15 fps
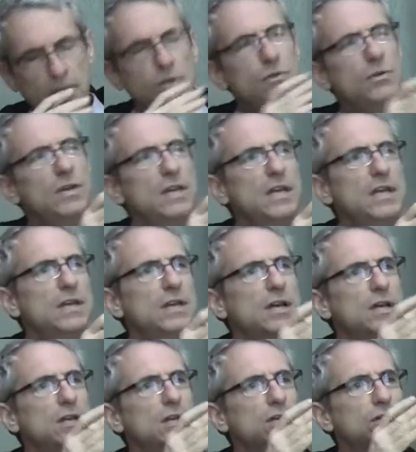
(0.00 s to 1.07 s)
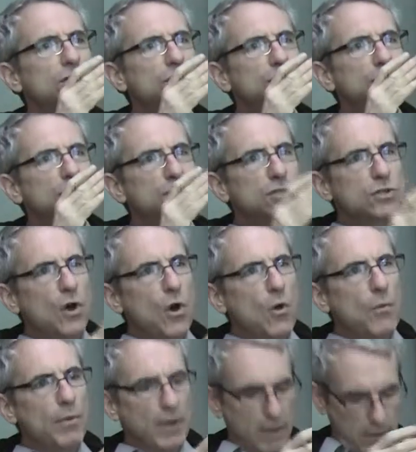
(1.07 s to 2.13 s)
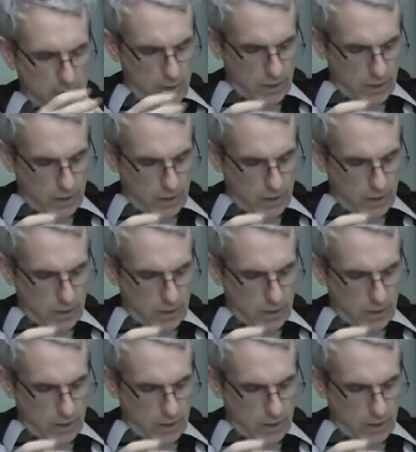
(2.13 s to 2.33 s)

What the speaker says: You need to scope